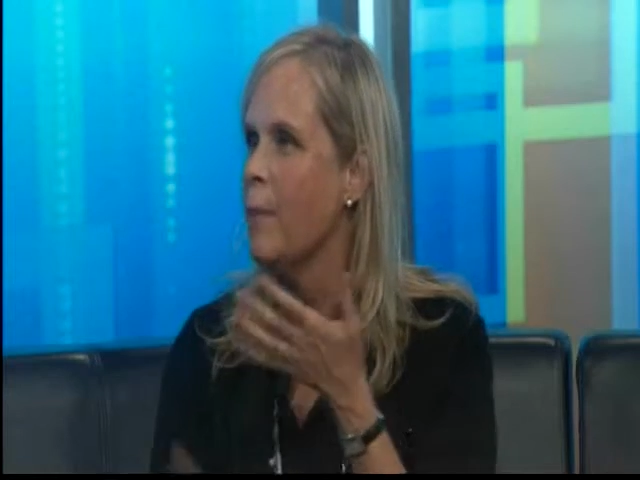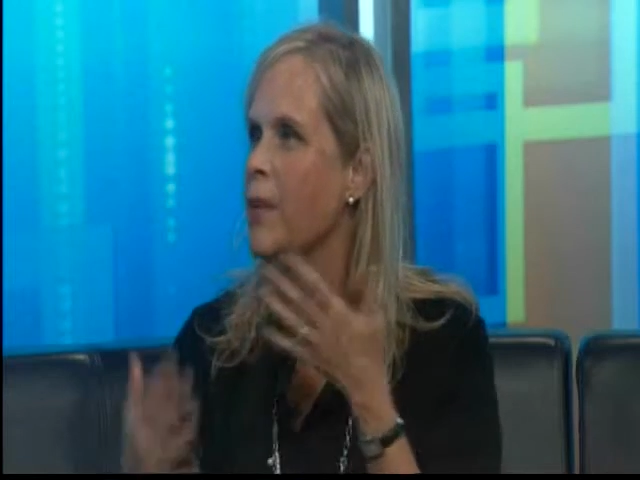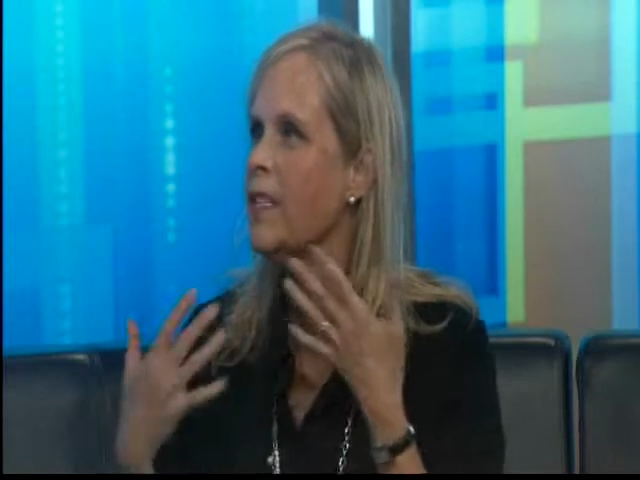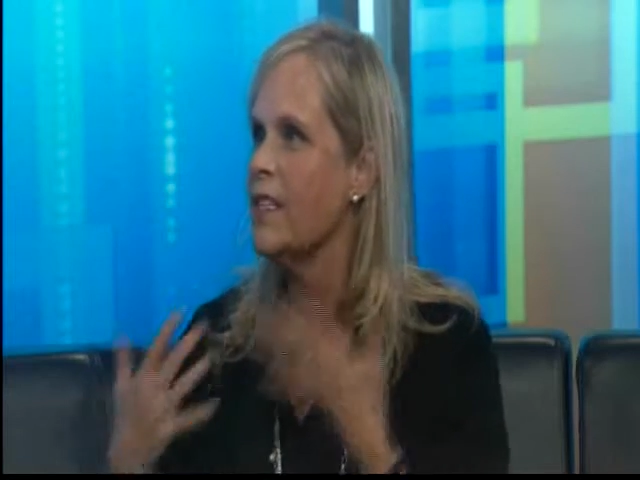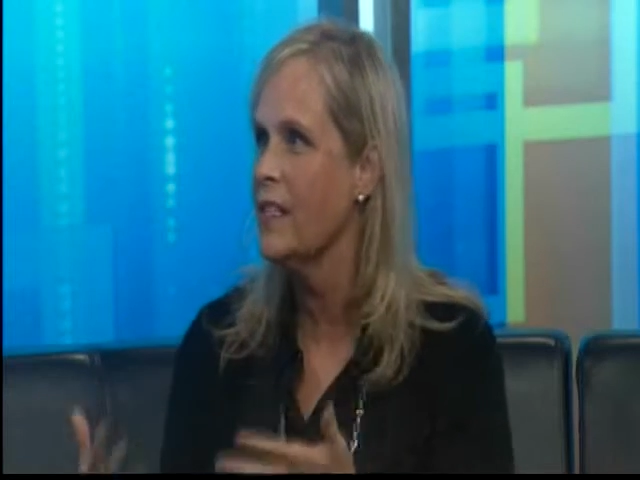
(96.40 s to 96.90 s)

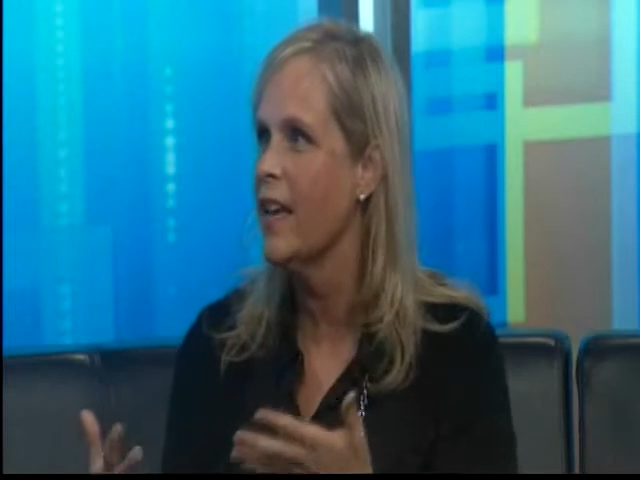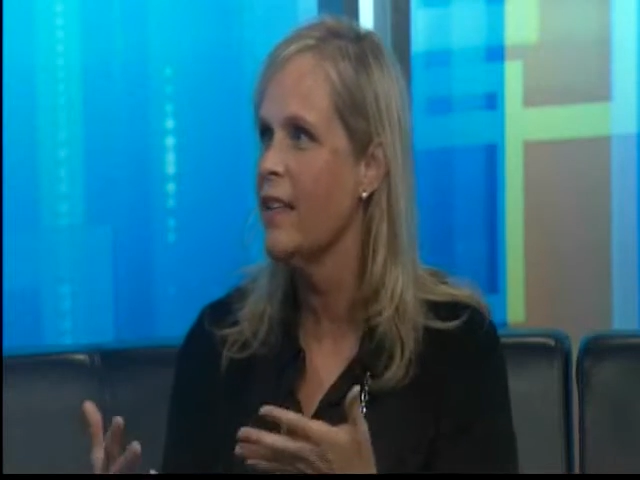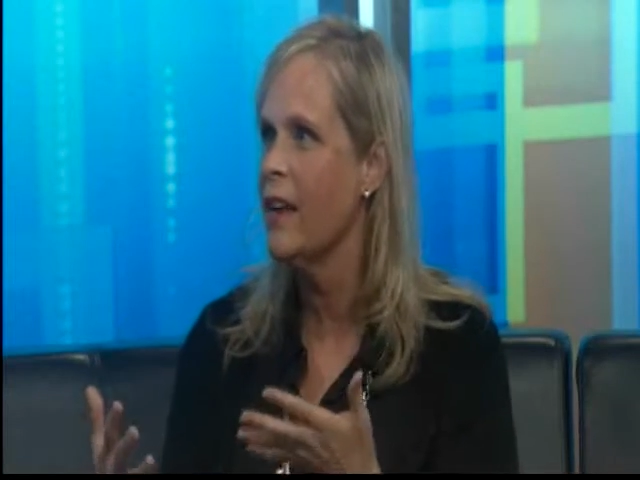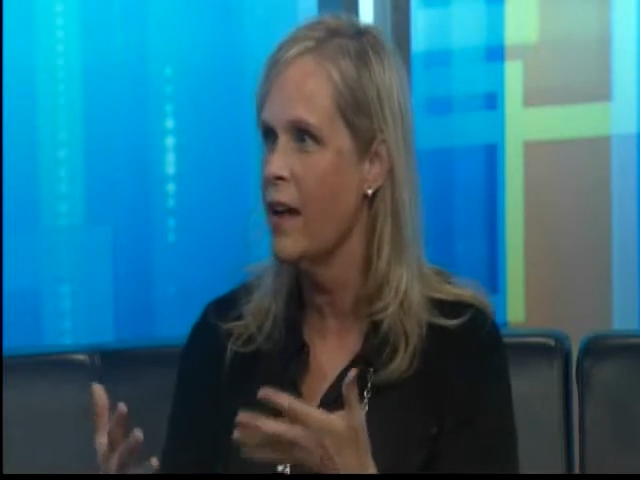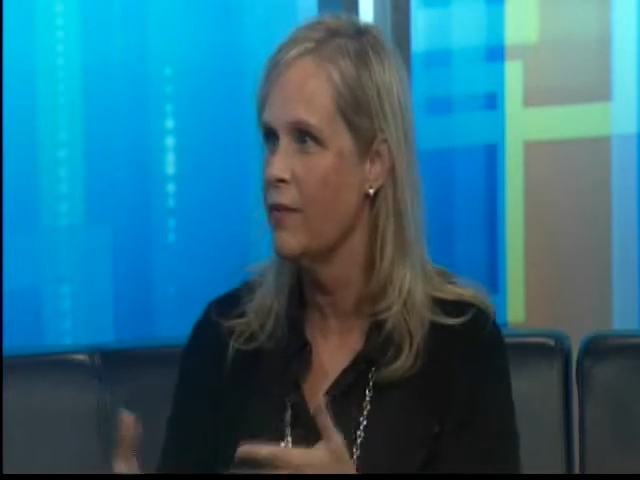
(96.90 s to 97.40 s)
But to
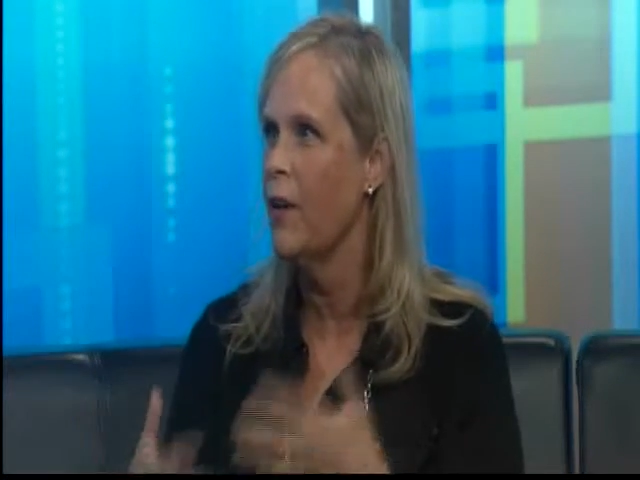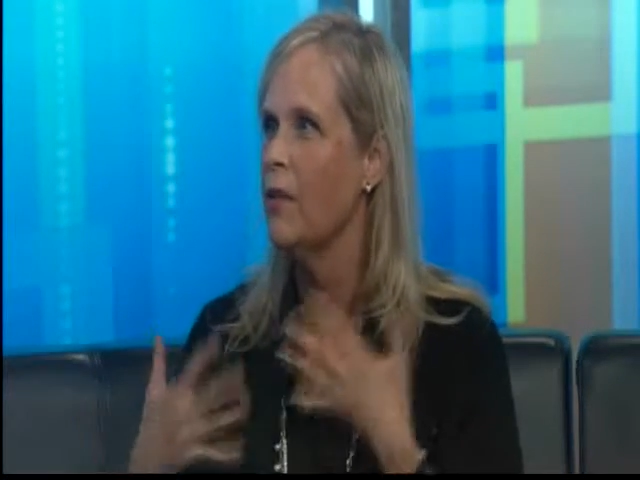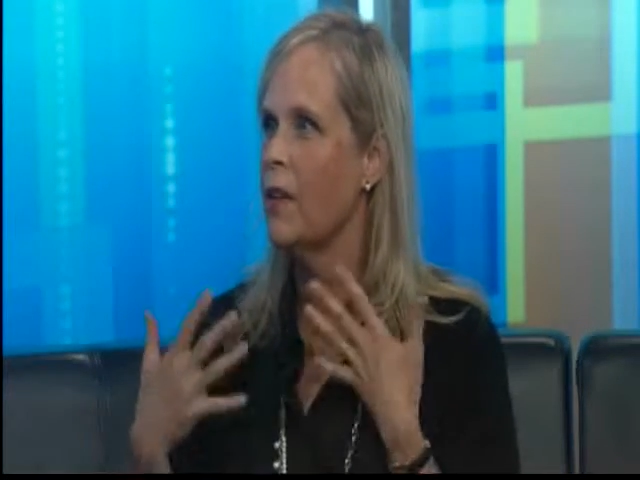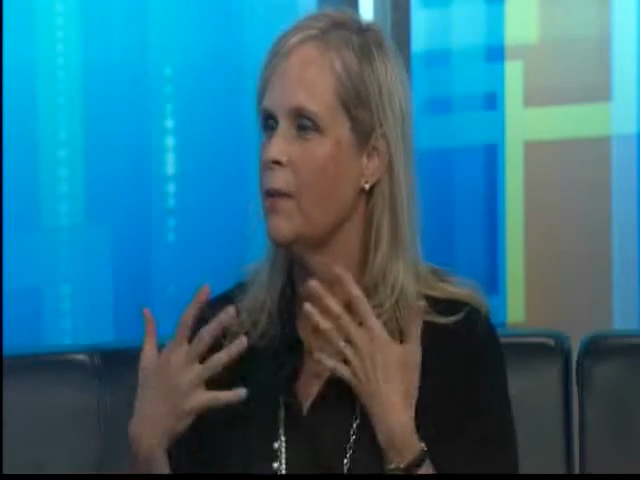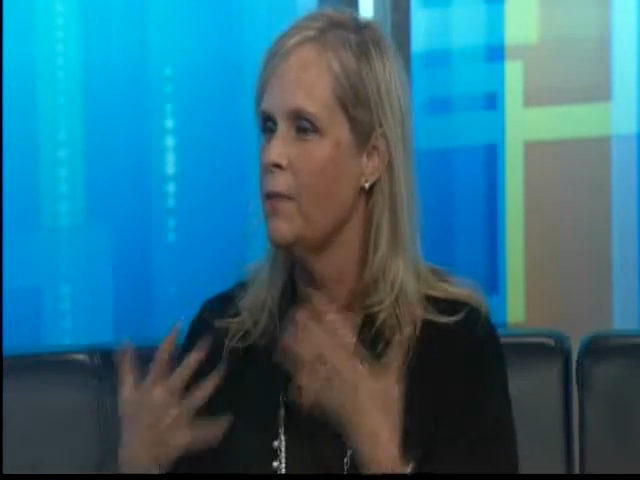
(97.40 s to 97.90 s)
say that I
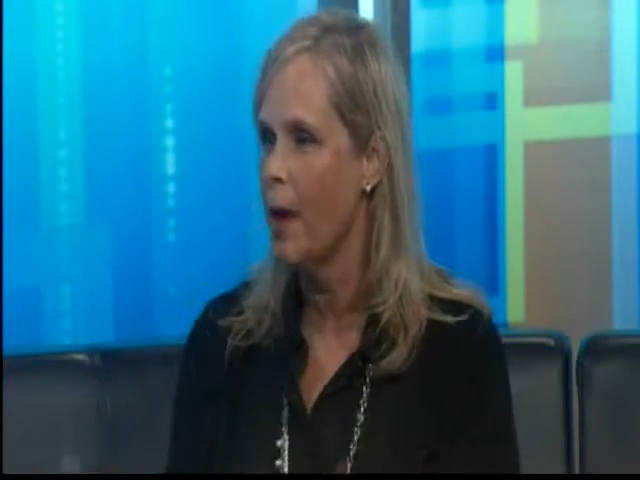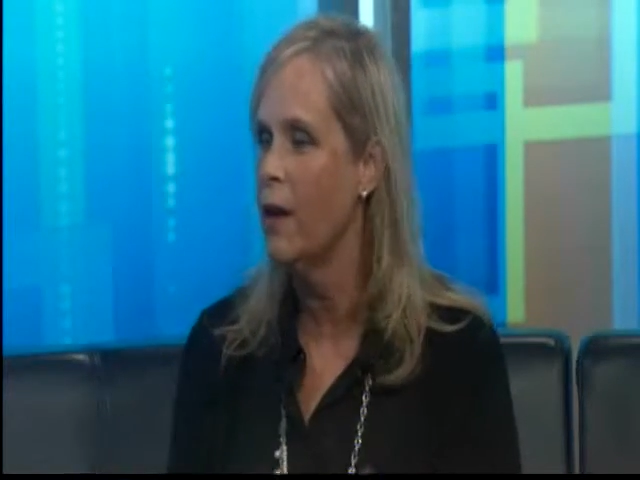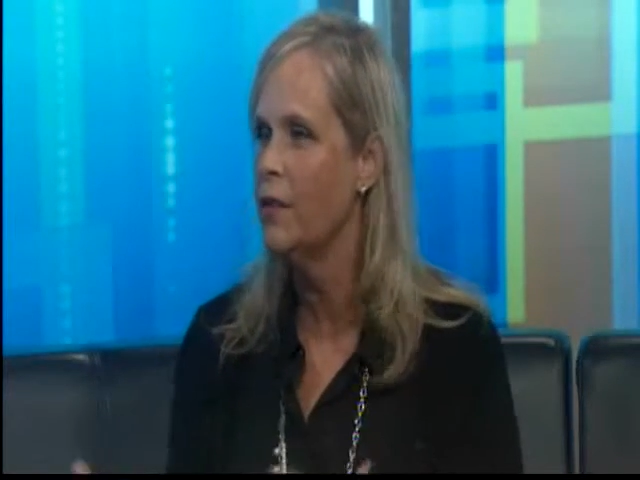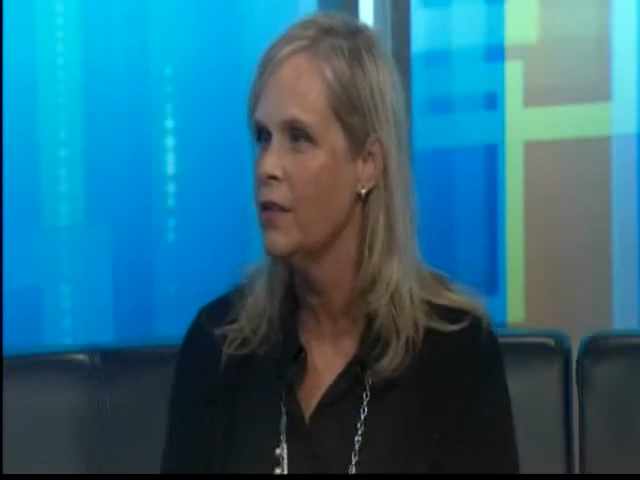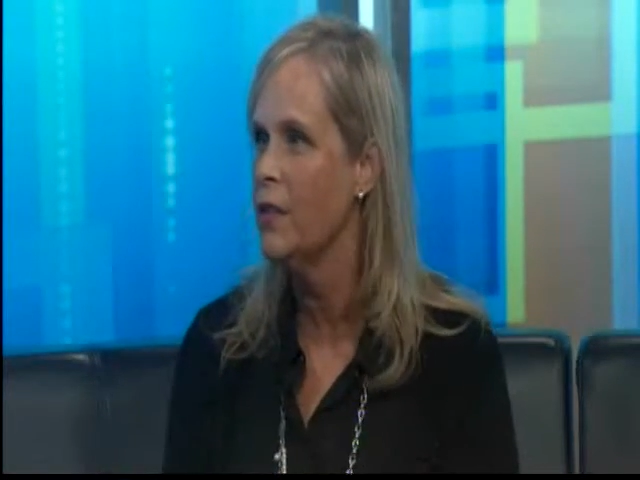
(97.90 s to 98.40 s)
felt
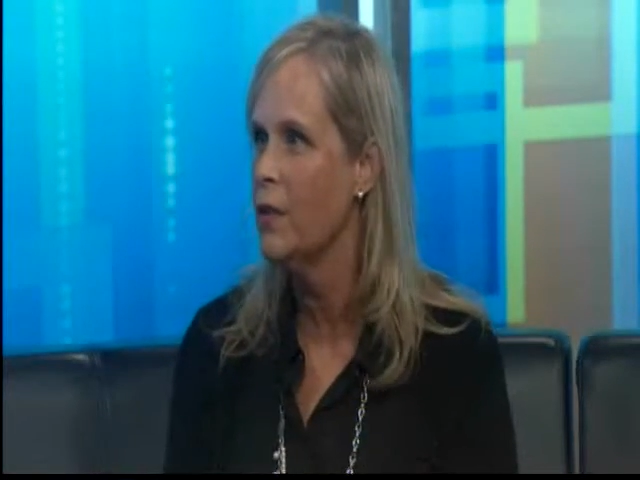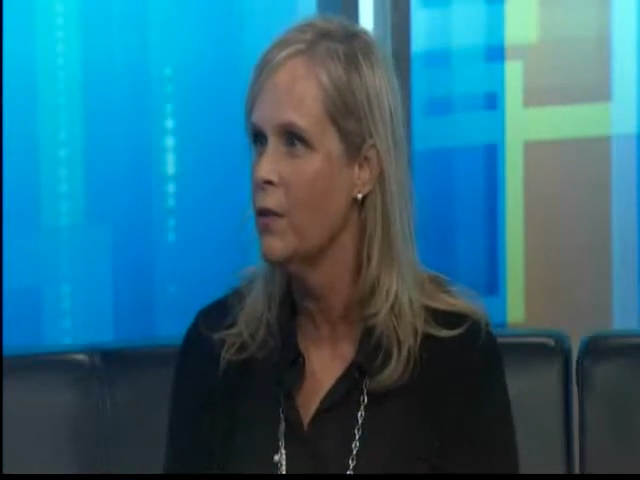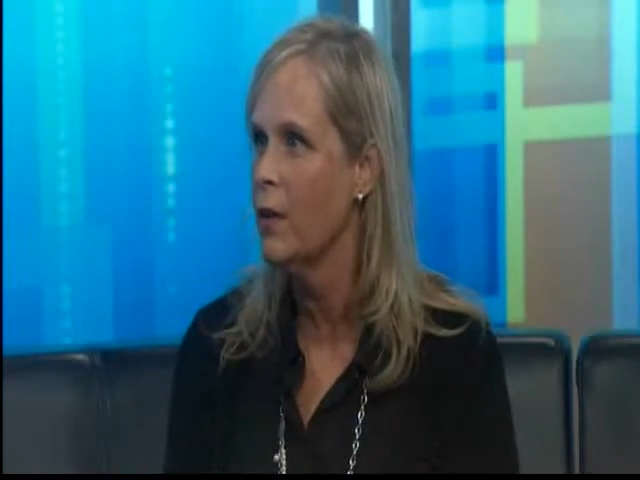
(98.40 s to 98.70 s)
compelled to do